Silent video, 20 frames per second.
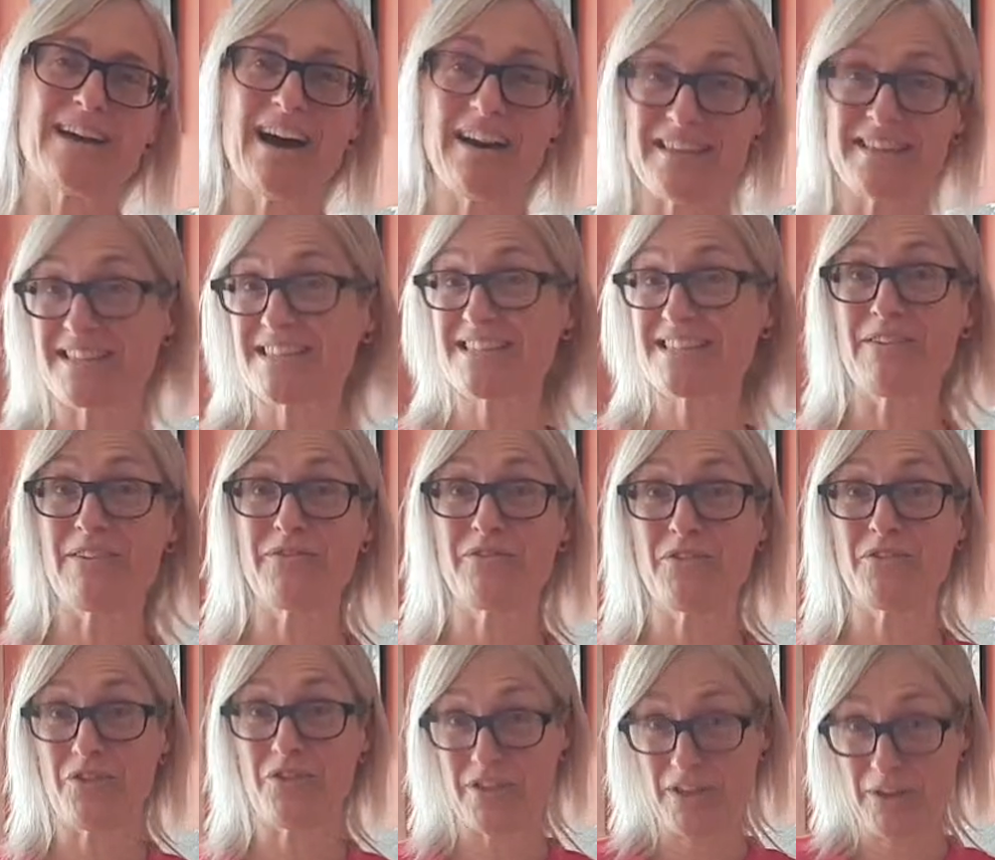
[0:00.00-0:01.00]
other stuff,
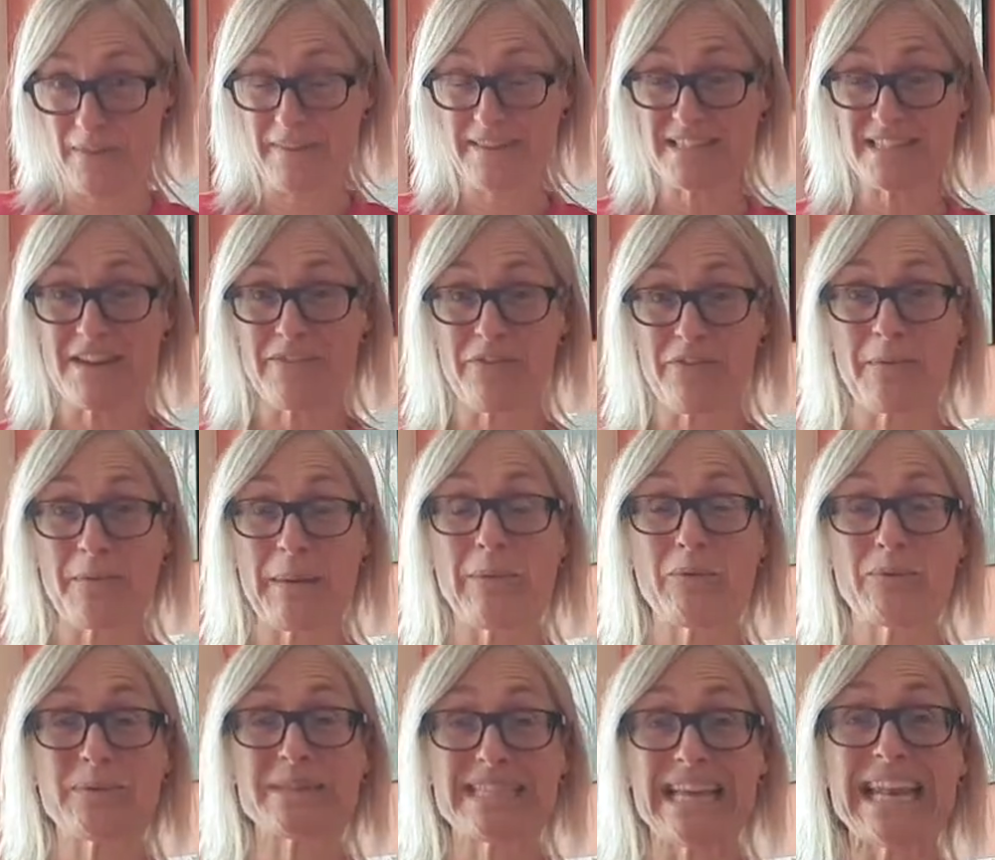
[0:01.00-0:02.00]
the other stuff that the people
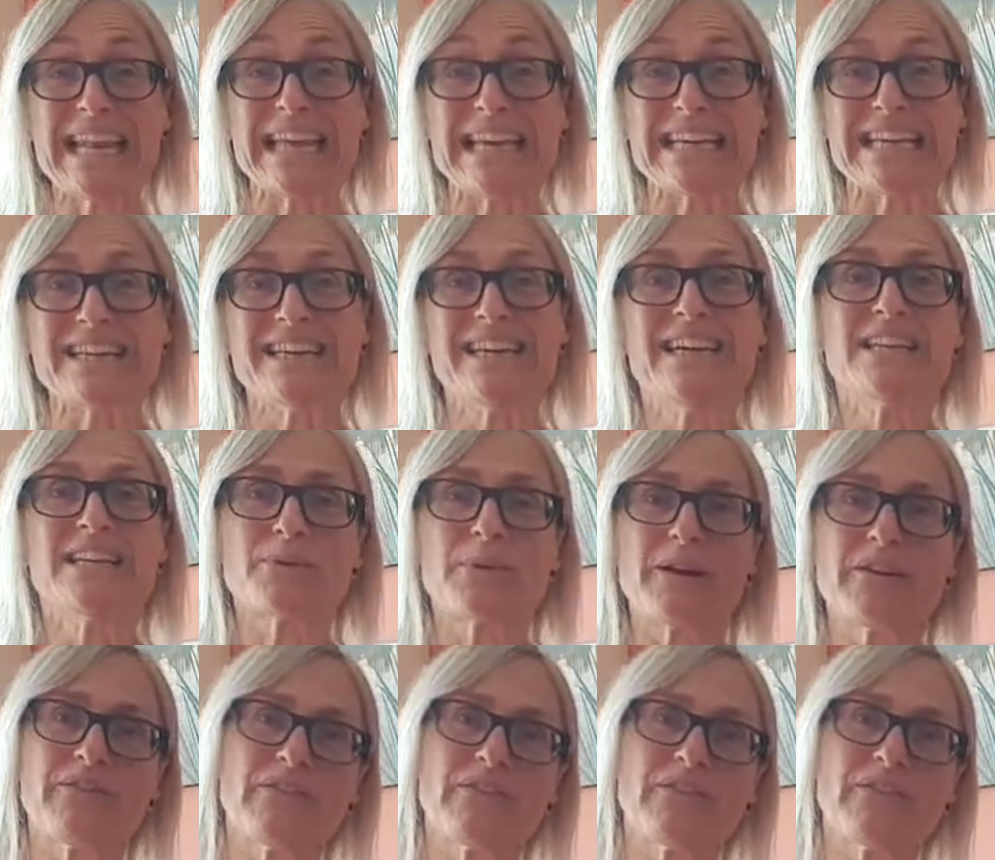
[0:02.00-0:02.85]
were selling. So I'd